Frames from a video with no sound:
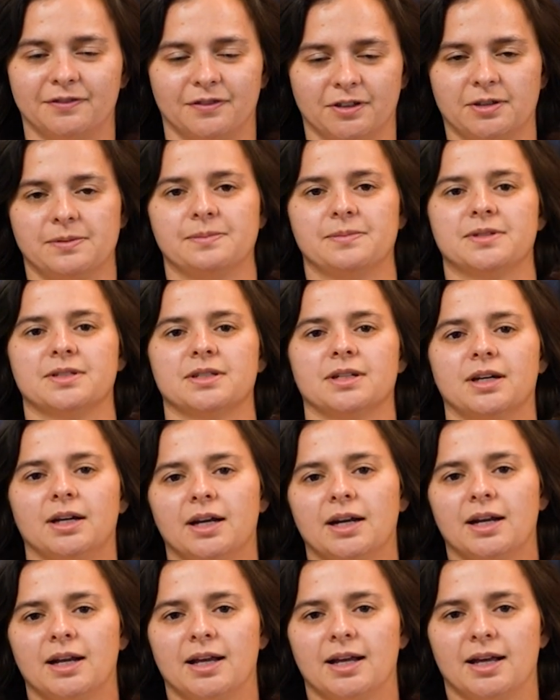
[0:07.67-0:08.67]
Films.
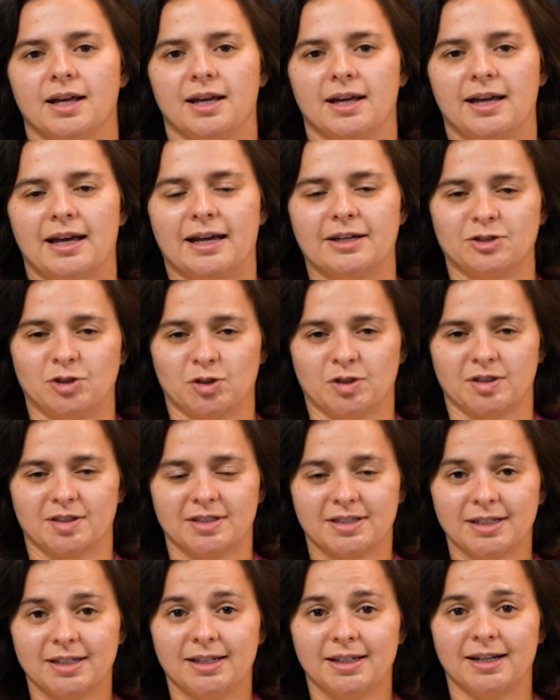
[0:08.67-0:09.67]
As you can
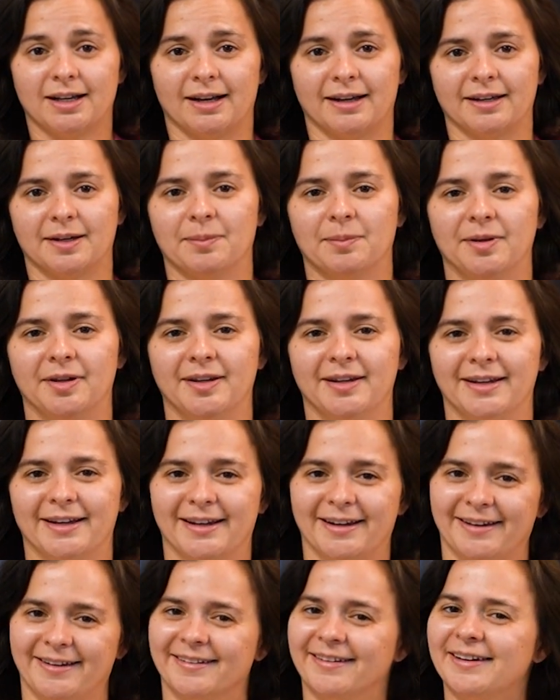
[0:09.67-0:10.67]
see, I am
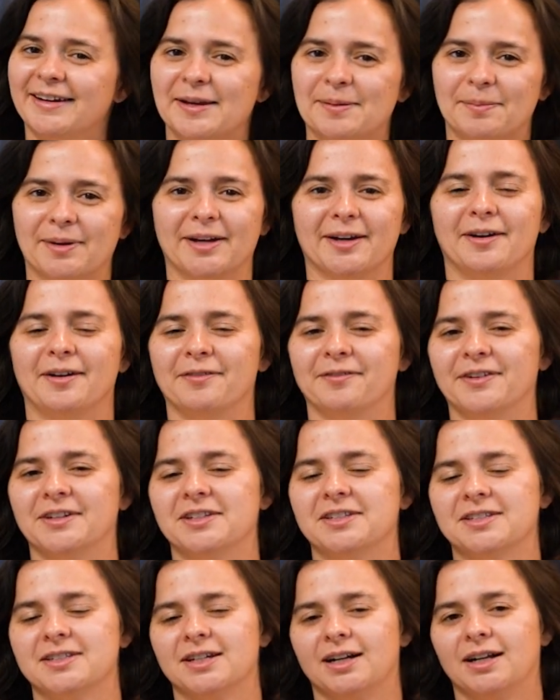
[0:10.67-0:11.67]
not in my
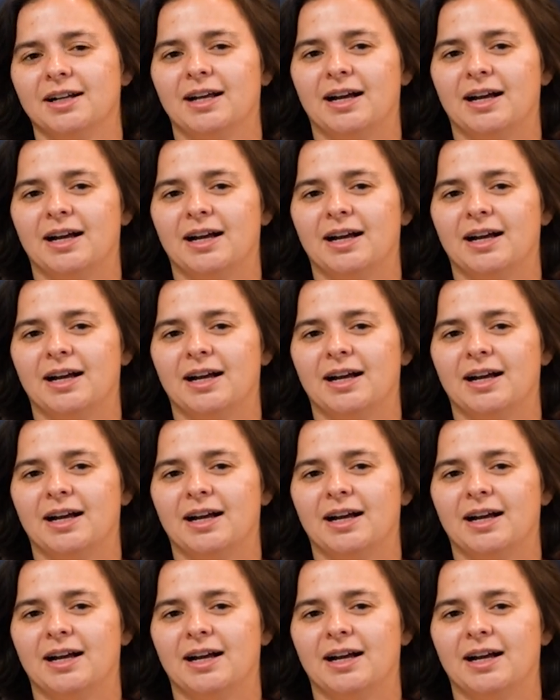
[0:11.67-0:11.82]
office.